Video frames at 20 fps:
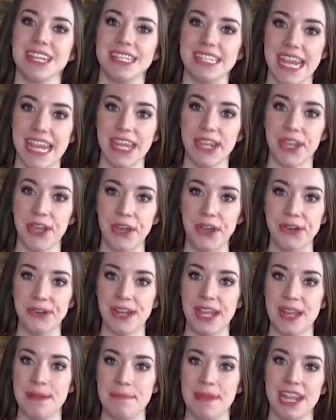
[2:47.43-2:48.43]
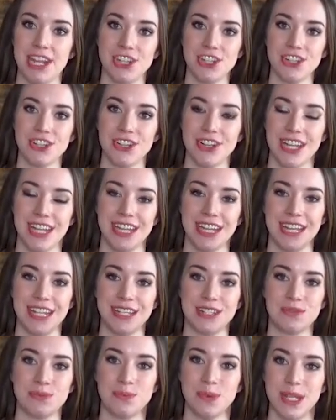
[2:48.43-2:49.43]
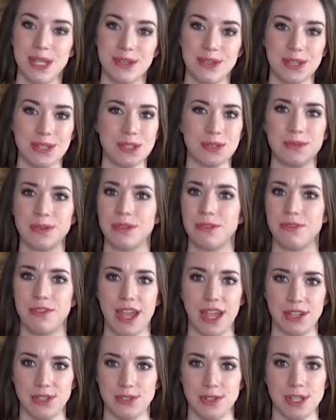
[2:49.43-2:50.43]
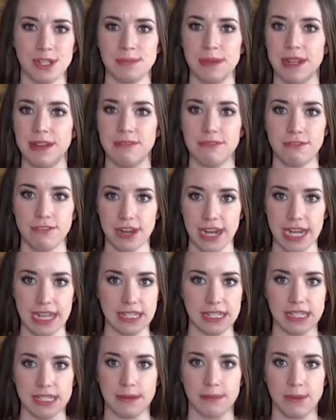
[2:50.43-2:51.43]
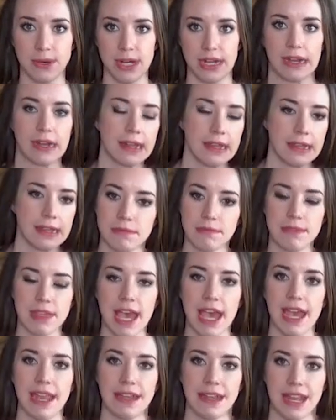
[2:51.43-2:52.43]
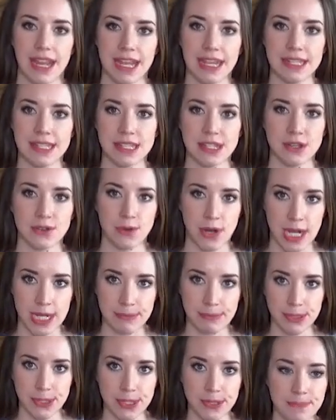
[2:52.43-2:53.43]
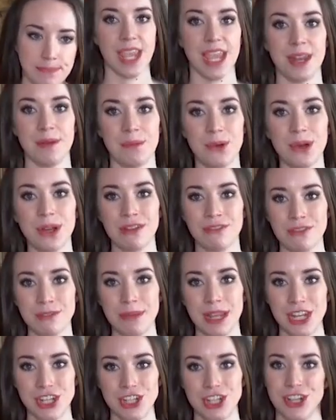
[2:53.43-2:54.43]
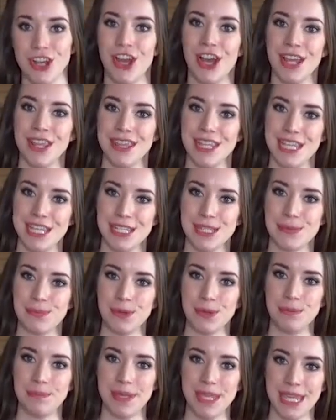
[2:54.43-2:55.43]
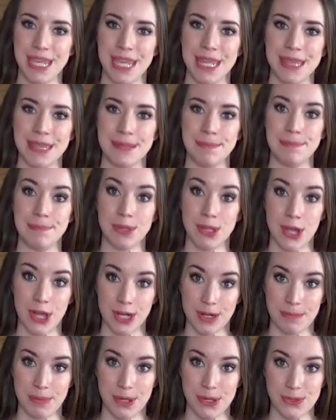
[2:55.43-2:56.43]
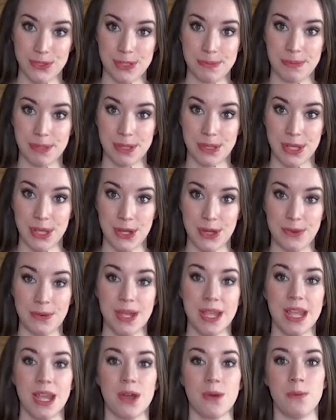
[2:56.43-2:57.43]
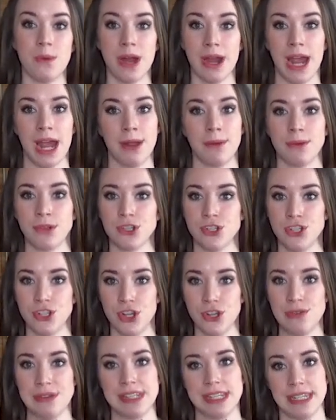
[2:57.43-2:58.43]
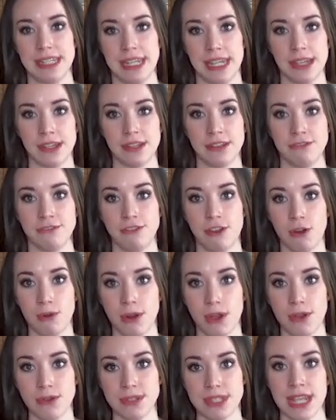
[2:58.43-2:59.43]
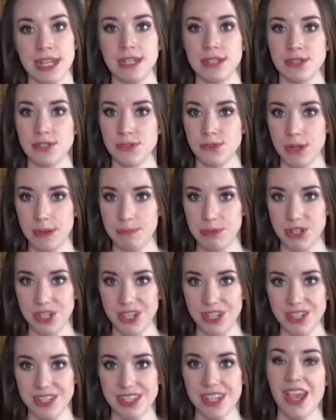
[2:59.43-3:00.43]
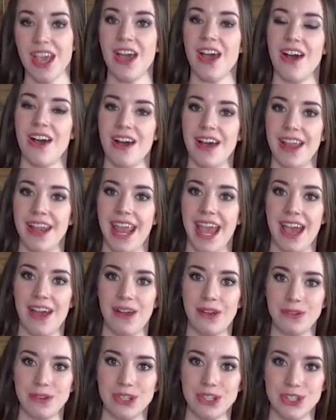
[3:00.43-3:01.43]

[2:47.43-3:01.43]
date code and make sure it is real. It's a real factory. It's made in France, somewhere that is credible. And more information on this will be in the blog post below, where I will show detailed photos and descriptions on how